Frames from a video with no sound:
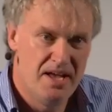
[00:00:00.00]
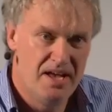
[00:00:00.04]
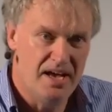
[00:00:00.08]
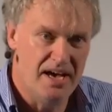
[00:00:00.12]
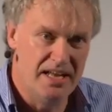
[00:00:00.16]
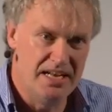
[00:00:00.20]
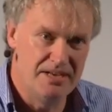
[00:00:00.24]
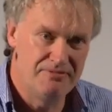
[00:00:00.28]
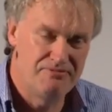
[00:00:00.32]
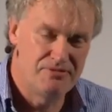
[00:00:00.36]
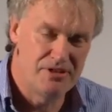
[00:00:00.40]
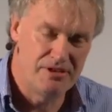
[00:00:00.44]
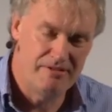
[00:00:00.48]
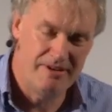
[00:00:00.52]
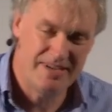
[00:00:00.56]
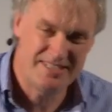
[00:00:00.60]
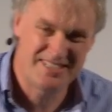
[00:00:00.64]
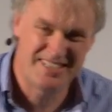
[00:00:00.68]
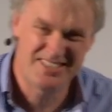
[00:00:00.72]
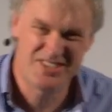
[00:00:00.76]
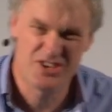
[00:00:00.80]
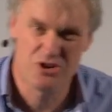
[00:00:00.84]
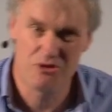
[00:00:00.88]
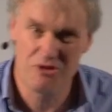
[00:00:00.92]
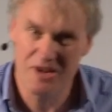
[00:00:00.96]
And it
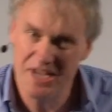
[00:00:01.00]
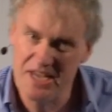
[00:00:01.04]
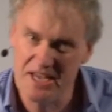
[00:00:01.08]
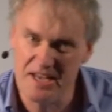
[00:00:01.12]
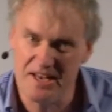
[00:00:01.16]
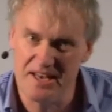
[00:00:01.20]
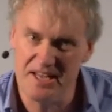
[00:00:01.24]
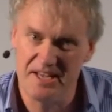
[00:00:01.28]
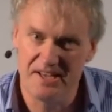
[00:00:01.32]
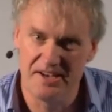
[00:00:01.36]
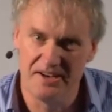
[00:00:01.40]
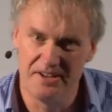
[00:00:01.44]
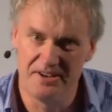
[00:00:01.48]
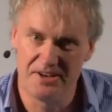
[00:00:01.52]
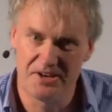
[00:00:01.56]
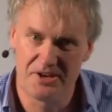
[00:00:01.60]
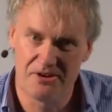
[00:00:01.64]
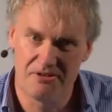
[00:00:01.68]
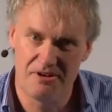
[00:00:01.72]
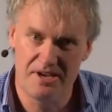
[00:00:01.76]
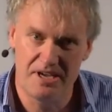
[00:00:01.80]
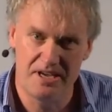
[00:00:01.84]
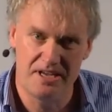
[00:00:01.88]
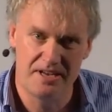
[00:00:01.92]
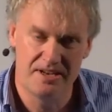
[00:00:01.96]
fluoresces green. He called it
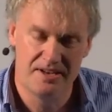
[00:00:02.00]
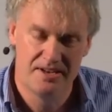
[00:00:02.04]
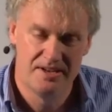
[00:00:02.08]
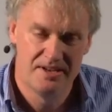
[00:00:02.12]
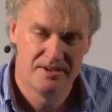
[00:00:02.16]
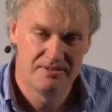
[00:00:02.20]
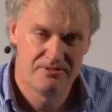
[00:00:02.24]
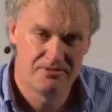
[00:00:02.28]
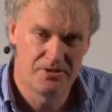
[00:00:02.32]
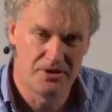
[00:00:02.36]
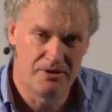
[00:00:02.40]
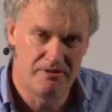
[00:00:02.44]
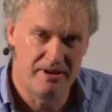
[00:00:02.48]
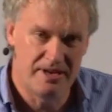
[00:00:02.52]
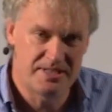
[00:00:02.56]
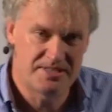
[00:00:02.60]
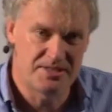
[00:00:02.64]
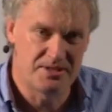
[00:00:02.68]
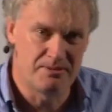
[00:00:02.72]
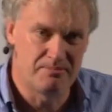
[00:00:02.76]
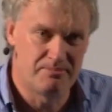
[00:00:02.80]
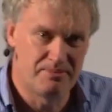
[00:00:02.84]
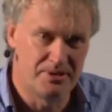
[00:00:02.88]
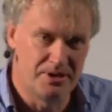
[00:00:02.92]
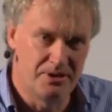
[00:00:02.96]
green
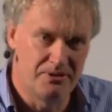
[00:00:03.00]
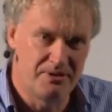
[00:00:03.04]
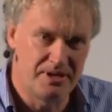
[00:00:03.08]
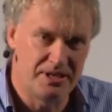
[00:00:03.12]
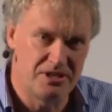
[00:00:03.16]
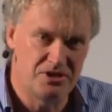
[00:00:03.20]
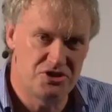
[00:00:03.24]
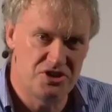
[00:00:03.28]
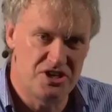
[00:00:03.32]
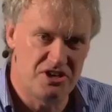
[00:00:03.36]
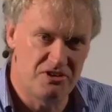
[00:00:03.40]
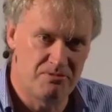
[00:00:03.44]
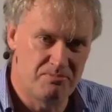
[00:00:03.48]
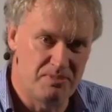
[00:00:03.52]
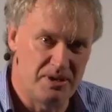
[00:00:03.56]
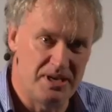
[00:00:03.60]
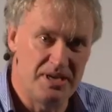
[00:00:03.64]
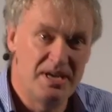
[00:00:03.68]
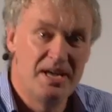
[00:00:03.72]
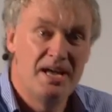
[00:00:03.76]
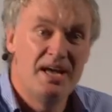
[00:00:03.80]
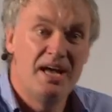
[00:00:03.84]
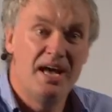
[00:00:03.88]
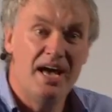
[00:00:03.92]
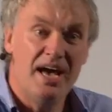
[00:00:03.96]
fluorescent protein,
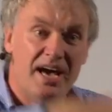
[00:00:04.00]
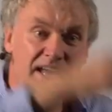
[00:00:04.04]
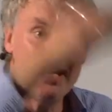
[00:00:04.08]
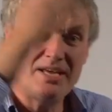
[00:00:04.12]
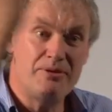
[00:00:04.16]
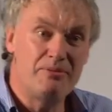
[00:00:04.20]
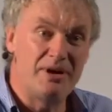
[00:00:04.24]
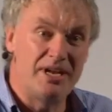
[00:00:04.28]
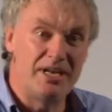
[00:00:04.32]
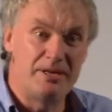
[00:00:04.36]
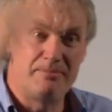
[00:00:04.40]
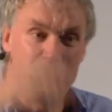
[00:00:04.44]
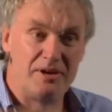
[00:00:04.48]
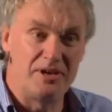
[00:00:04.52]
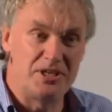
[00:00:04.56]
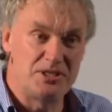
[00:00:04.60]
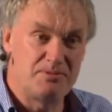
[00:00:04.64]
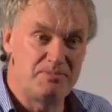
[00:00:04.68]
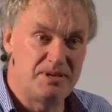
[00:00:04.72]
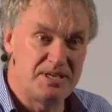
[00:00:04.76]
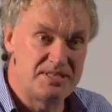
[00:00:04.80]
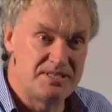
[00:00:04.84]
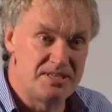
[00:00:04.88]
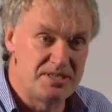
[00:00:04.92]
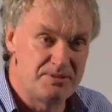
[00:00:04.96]
GFP. And he went about his
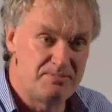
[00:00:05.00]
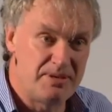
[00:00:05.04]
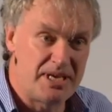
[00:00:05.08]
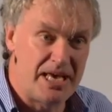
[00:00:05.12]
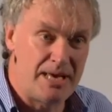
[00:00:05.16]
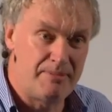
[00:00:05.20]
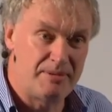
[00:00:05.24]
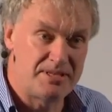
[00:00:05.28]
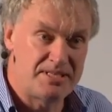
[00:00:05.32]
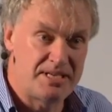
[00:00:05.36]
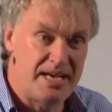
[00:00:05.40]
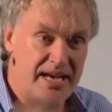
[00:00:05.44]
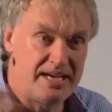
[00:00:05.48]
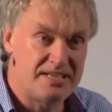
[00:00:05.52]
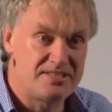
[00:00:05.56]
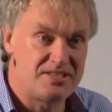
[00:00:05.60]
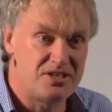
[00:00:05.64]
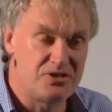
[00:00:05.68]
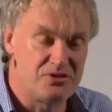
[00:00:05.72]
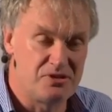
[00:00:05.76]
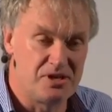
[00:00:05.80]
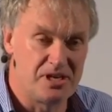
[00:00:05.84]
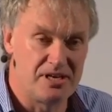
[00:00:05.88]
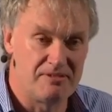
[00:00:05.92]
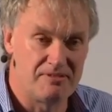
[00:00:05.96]
business, became a
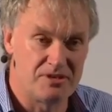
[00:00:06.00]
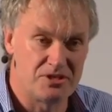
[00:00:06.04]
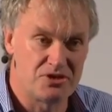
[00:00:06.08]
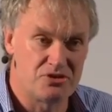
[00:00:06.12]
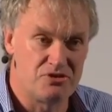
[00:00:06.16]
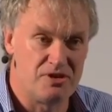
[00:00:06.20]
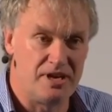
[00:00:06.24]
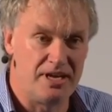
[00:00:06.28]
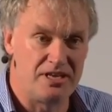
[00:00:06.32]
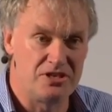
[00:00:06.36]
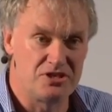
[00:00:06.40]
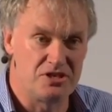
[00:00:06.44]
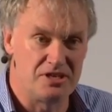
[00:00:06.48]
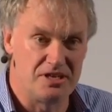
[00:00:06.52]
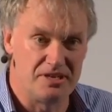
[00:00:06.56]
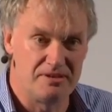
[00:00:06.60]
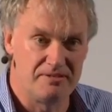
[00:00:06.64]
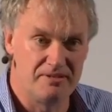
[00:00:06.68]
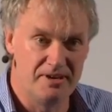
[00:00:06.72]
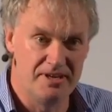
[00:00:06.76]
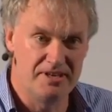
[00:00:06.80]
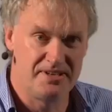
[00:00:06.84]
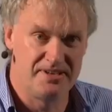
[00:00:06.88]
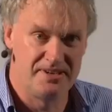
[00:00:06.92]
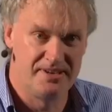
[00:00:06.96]
taxi driver, strangely,
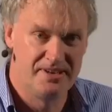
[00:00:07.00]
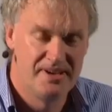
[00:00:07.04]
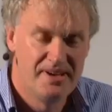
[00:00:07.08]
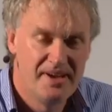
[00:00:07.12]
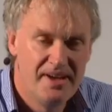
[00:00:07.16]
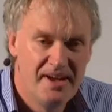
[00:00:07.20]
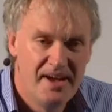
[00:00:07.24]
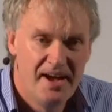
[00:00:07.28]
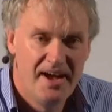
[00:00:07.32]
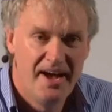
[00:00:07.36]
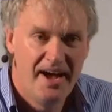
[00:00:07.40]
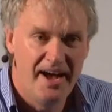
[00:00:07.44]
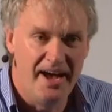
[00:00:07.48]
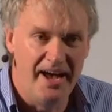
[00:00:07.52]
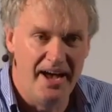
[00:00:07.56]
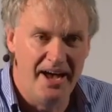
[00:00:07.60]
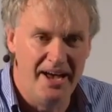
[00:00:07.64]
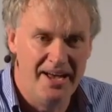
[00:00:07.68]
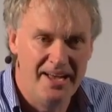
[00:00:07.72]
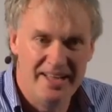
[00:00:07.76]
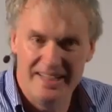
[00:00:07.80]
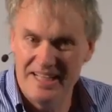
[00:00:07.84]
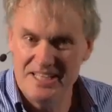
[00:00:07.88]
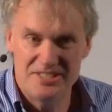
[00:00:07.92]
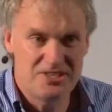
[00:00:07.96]
right?
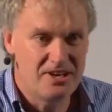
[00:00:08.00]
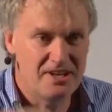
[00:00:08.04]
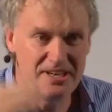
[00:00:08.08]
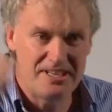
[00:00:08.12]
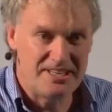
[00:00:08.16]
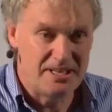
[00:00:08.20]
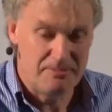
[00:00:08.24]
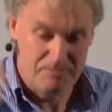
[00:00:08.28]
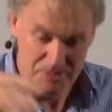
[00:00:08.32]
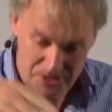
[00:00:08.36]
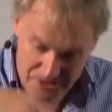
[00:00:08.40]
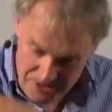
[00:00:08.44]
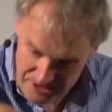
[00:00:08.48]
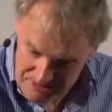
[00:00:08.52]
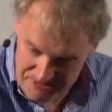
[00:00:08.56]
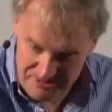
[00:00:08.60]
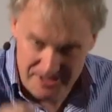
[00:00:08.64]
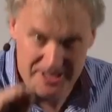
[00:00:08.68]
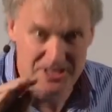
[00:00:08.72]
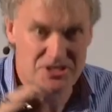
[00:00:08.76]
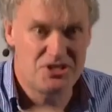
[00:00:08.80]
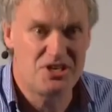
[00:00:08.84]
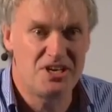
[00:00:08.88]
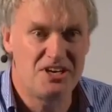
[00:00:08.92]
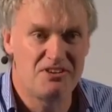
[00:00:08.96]
That's all he did,
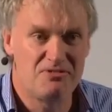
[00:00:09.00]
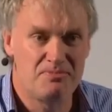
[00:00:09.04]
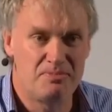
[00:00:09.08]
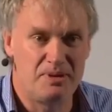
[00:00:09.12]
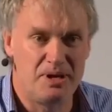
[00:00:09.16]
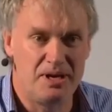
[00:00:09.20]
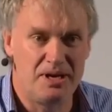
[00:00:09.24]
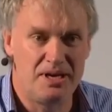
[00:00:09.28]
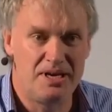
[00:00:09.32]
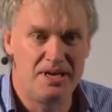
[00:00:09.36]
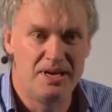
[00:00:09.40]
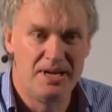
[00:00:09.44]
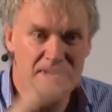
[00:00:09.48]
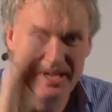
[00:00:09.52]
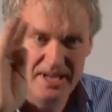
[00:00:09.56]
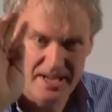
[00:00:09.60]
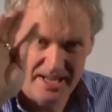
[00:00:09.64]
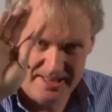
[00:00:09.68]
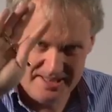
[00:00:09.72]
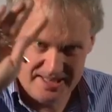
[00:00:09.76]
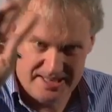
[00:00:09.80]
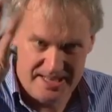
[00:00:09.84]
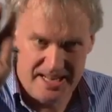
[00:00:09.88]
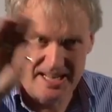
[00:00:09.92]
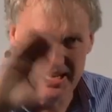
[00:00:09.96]
purify GFP,
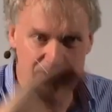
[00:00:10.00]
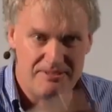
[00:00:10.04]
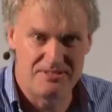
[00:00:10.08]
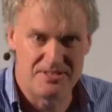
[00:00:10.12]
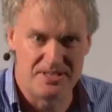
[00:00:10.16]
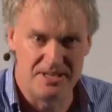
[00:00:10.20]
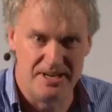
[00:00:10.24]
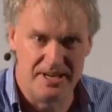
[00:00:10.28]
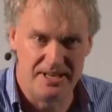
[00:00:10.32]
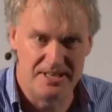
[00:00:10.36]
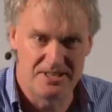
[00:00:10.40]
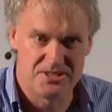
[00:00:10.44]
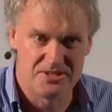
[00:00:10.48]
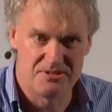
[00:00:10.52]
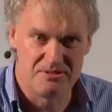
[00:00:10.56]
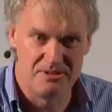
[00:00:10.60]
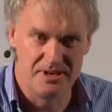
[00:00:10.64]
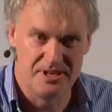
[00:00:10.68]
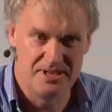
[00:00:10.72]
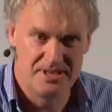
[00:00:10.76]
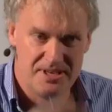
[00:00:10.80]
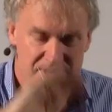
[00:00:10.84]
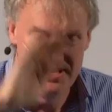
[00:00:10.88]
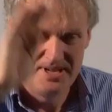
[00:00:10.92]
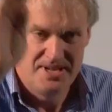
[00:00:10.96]
and then he left science,
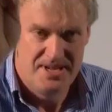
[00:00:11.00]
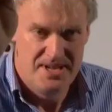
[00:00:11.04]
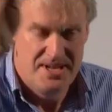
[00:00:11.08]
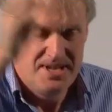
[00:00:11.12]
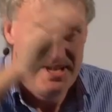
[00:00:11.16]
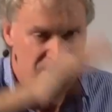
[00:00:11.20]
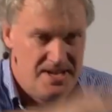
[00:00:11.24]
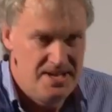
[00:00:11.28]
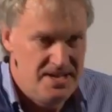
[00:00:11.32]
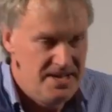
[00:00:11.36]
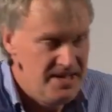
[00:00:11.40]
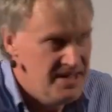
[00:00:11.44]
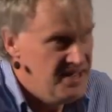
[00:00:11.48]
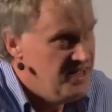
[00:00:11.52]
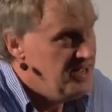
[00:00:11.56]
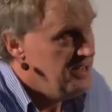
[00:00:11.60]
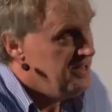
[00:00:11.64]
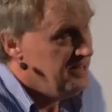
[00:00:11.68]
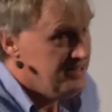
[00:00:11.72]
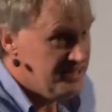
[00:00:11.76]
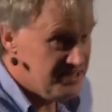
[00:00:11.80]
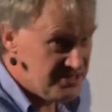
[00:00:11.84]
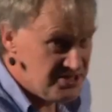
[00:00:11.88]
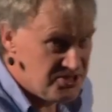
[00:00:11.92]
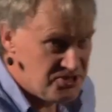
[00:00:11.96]
right?
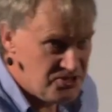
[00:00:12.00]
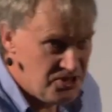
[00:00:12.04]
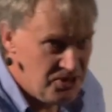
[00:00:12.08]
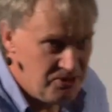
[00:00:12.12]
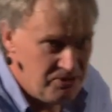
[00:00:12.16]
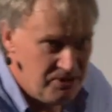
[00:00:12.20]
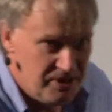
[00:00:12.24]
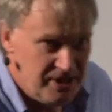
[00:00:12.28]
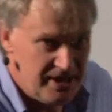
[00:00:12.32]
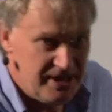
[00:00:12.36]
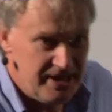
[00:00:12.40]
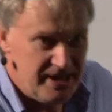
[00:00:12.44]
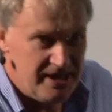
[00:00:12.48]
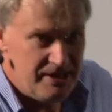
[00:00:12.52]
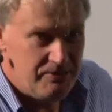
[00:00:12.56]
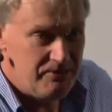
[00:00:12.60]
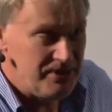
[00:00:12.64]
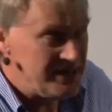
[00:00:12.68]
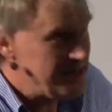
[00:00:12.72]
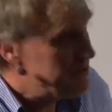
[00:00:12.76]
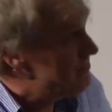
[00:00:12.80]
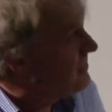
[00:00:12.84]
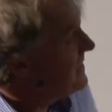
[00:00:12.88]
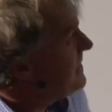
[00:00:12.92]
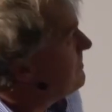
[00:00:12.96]
This is true.
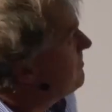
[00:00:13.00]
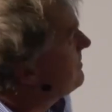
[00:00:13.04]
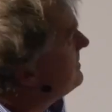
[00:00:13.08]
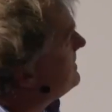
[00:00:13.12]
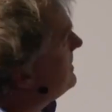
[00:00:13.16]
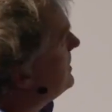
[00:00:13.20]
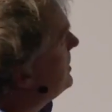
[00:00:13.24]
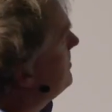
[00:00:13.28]
When he won the